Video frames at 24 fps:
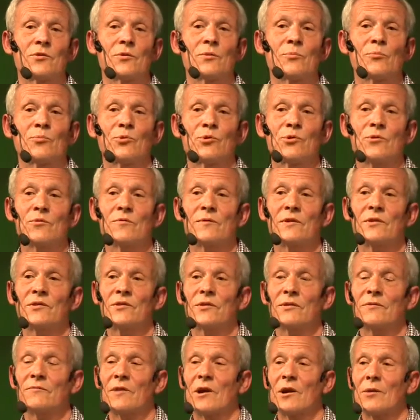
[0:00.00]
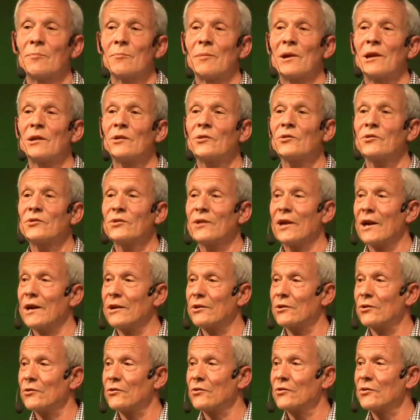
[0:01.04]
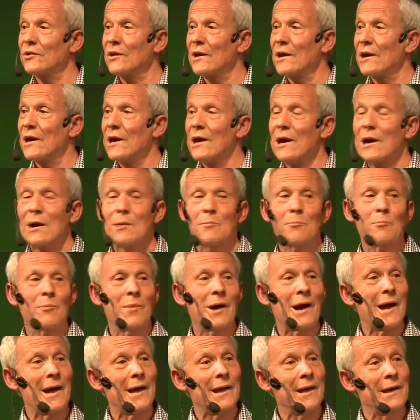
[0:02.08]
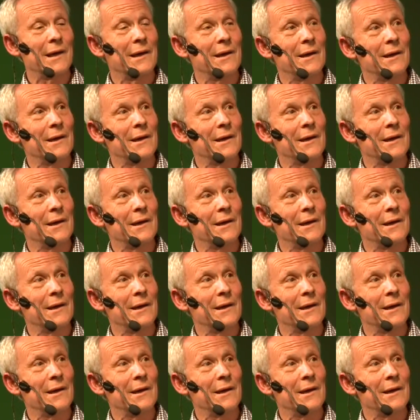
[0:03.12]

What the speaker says: improve its environmental standards by